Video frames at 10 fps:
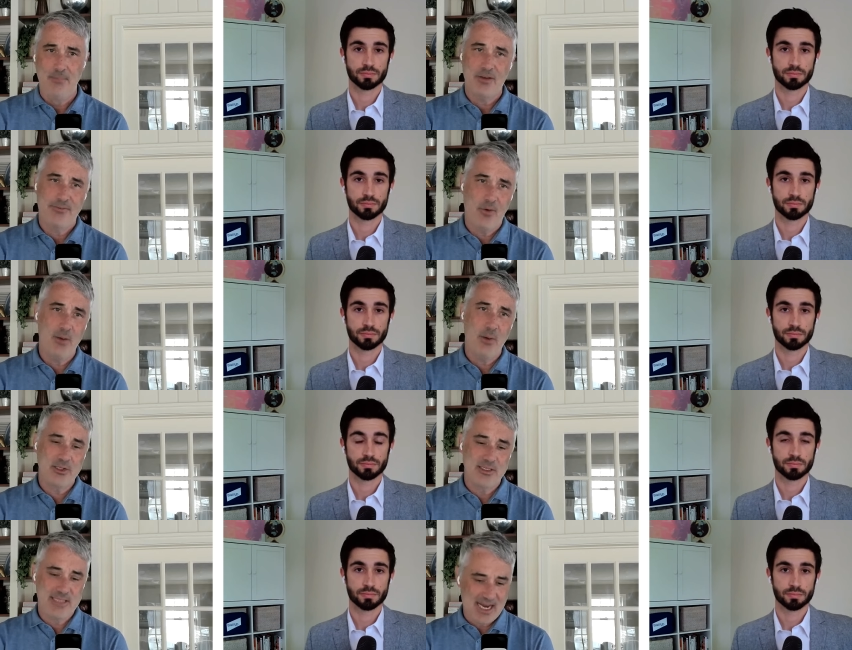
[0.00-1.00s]
Speaker 1: the four
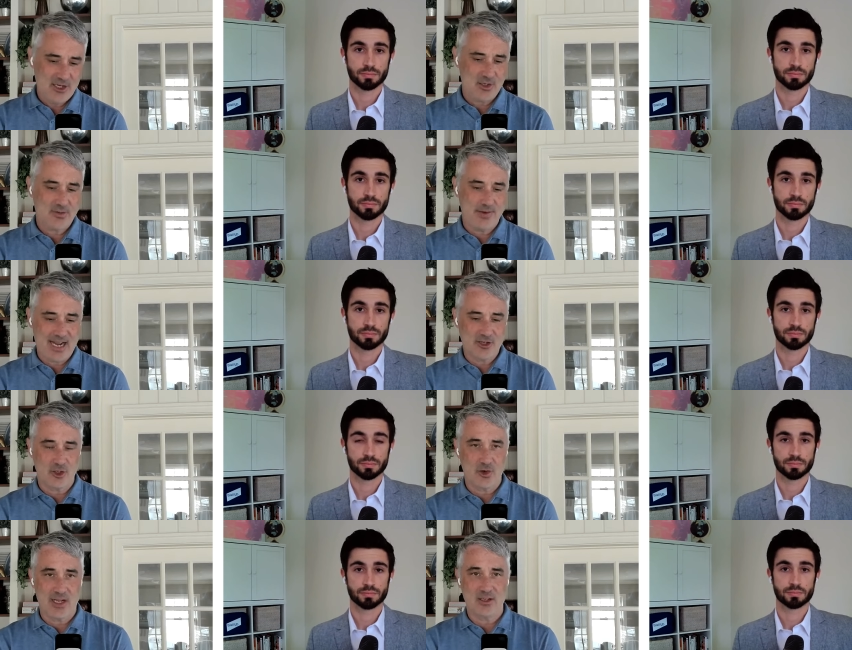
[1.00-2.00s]
most dangerous financial
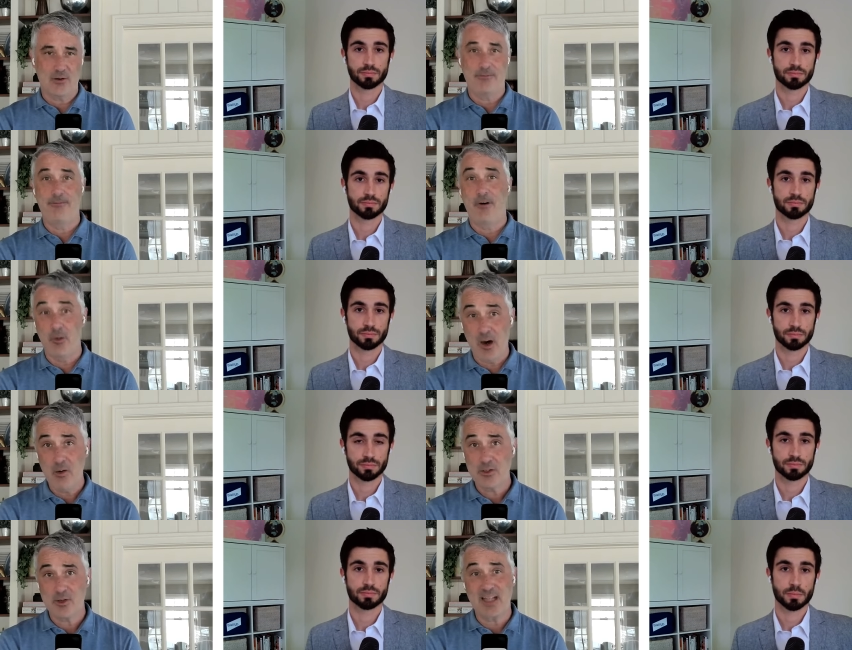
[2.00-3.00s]
traits are fomo
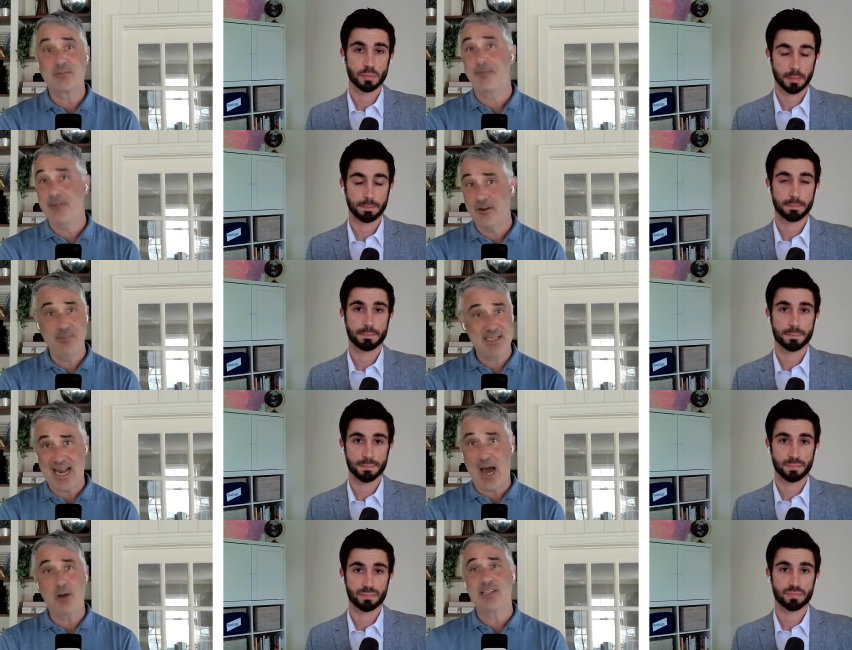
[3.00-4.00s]
so that's fear of missing
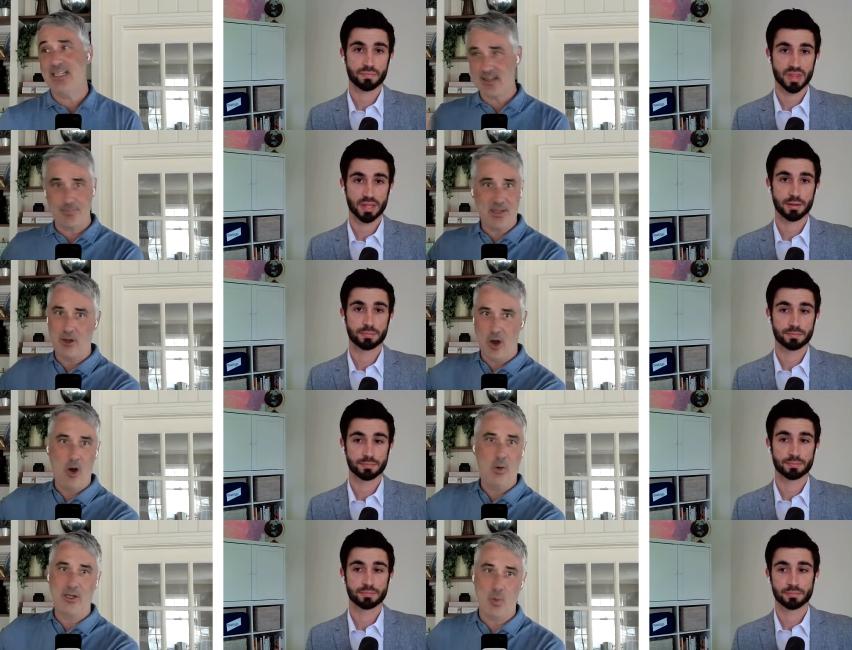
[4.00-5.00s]
out seeing something
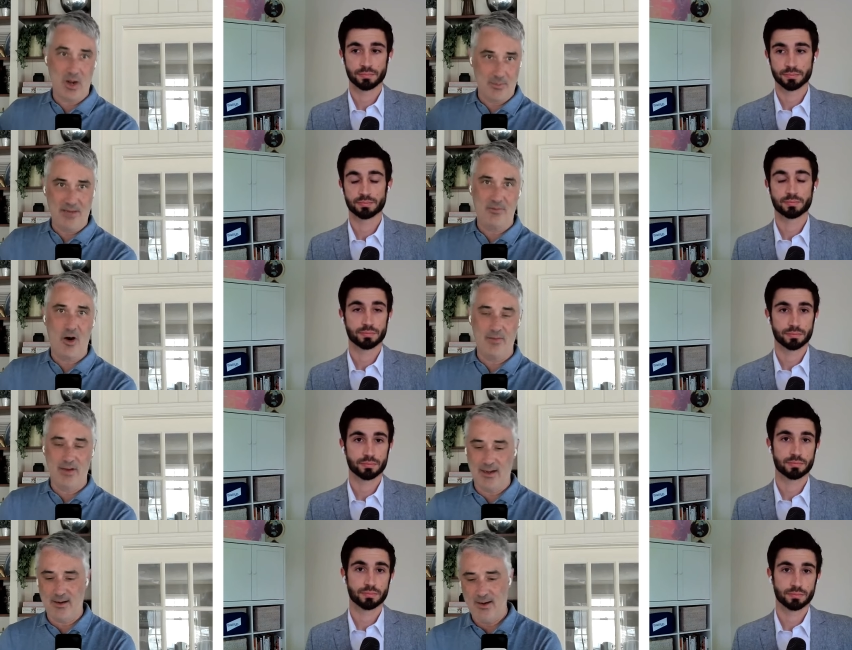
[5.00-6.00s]
go and you want to be involved in
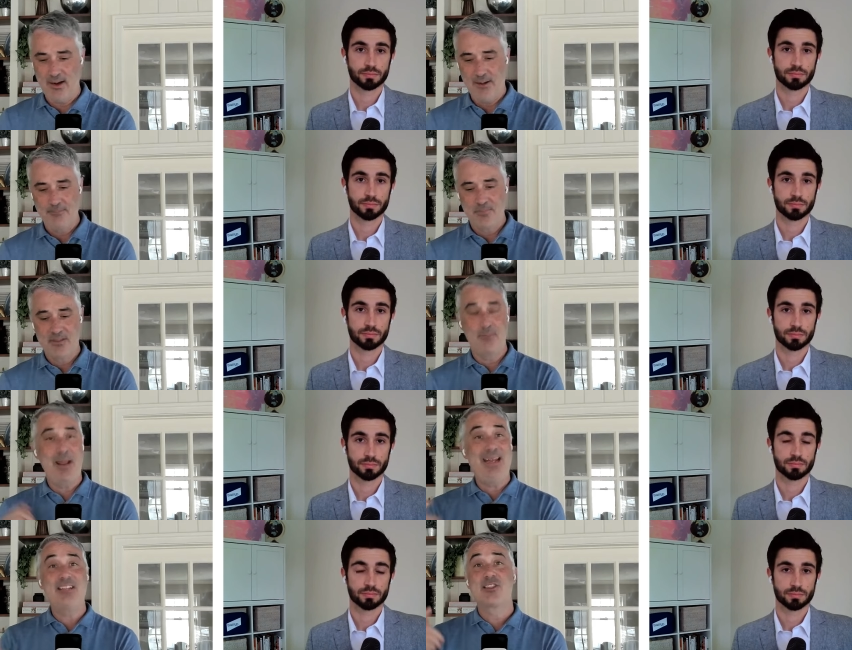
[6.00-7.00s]
it
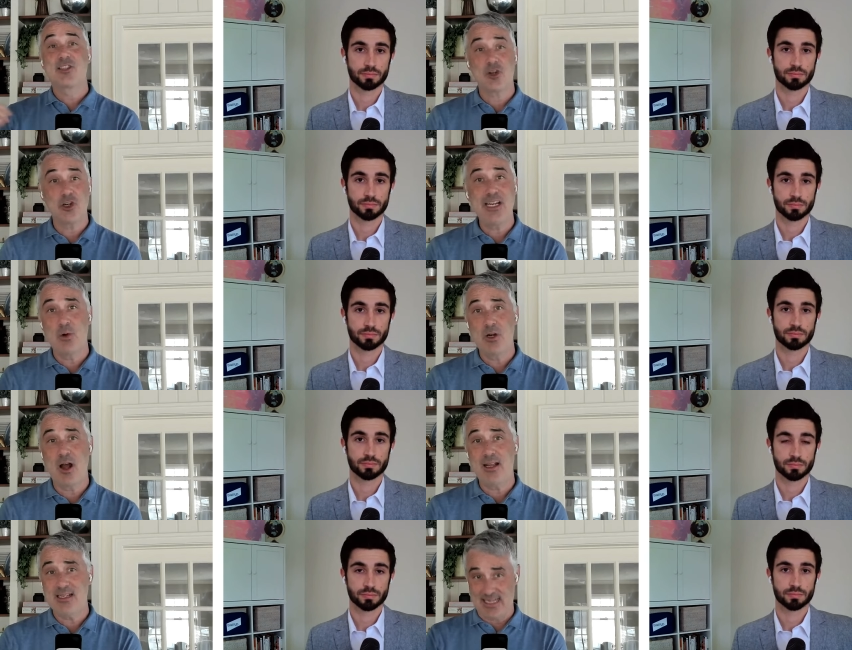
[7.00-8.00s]
demanding certainty where
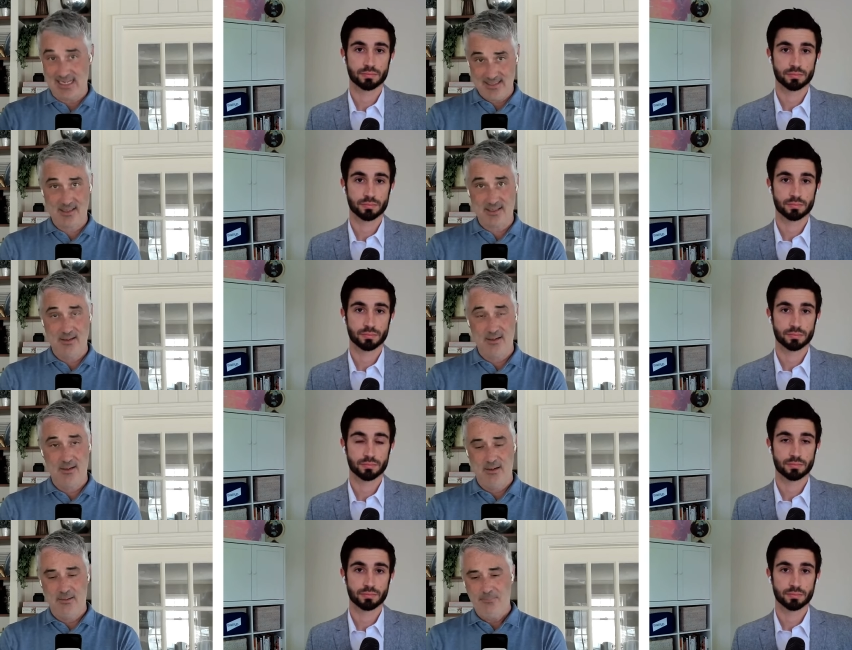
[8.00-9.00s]
none exists
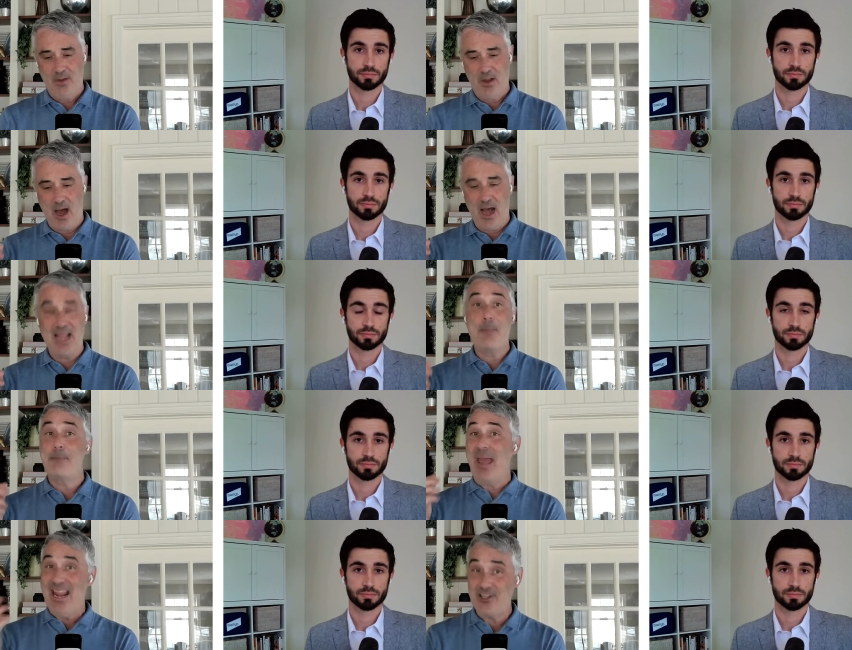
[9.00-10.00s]
uh,
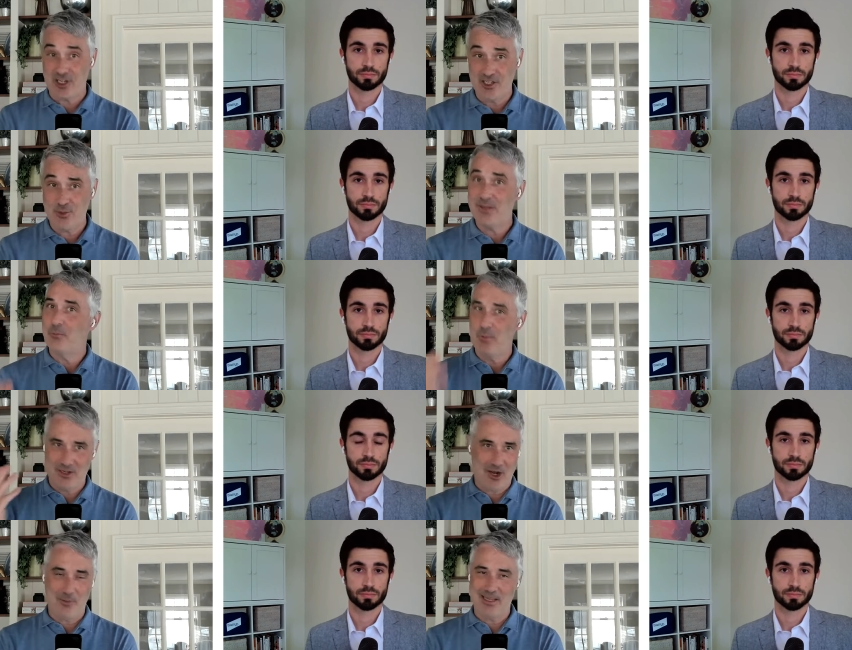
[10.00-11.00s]
impatience we, we
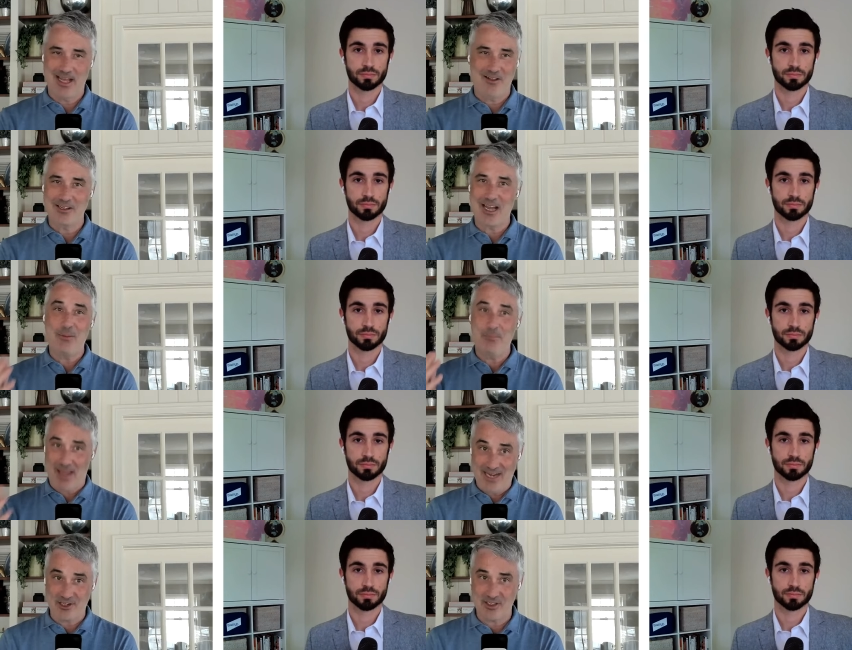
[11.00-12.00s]
talk about that all the time
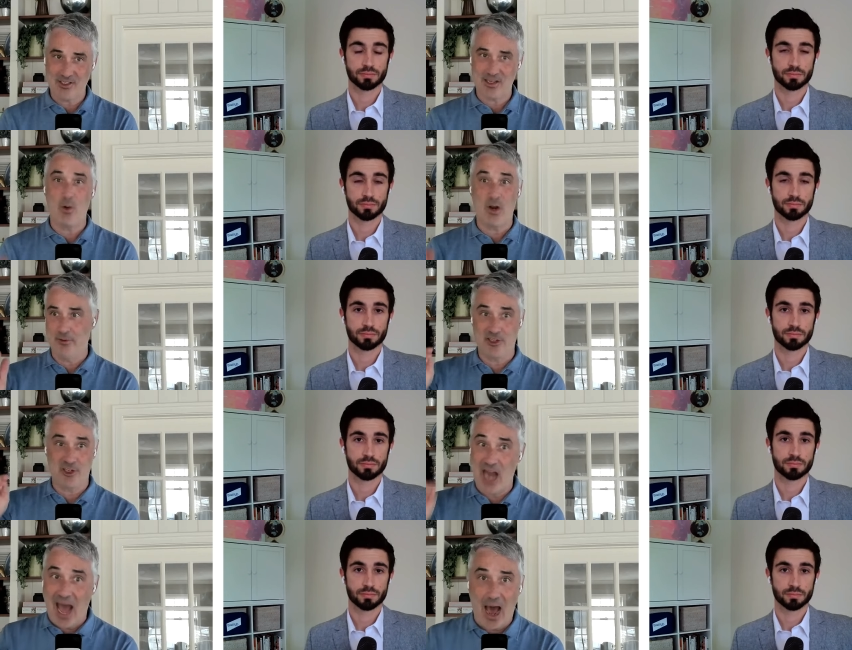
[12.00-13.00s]
impatience i want to be rich
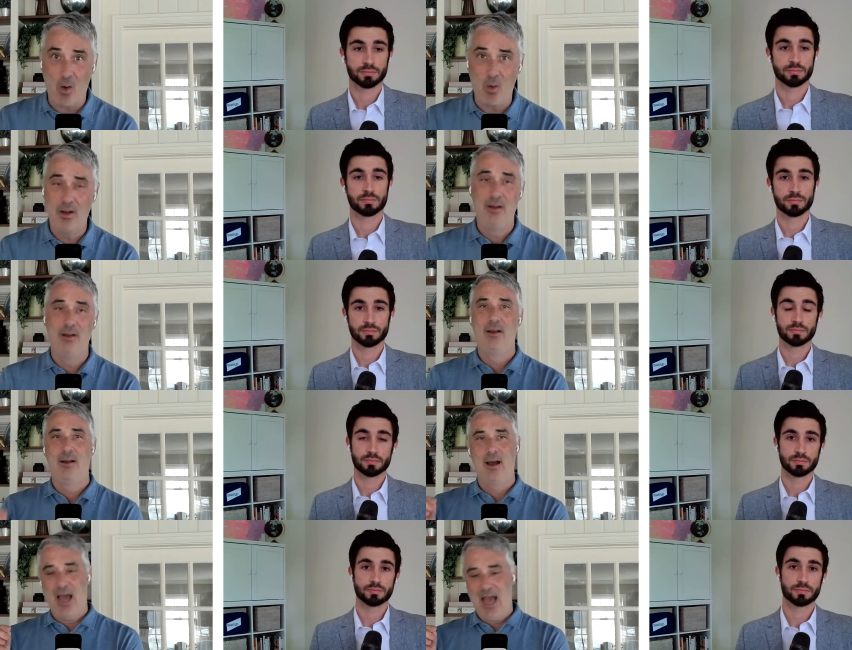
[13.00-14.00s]
now
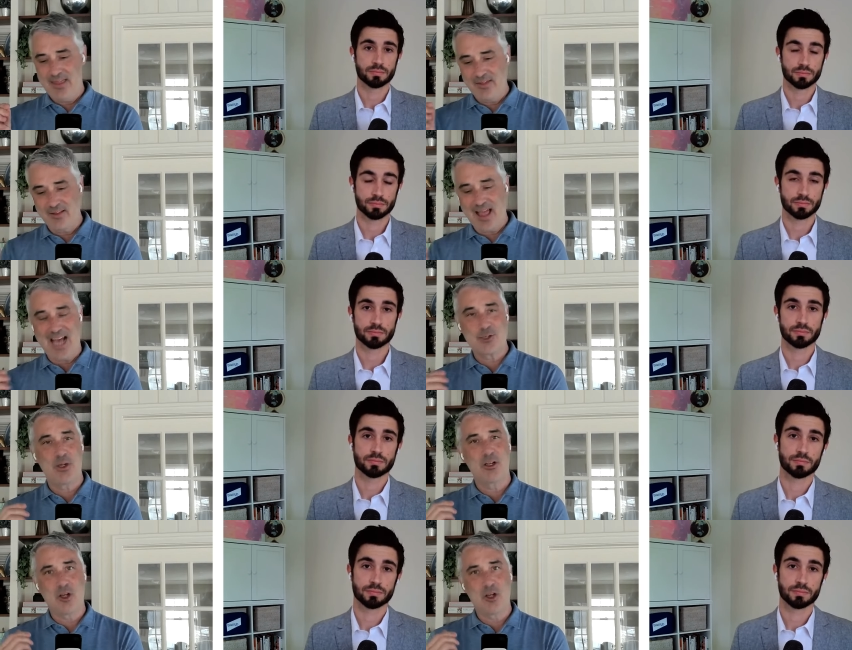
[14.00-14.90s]
and then the last one,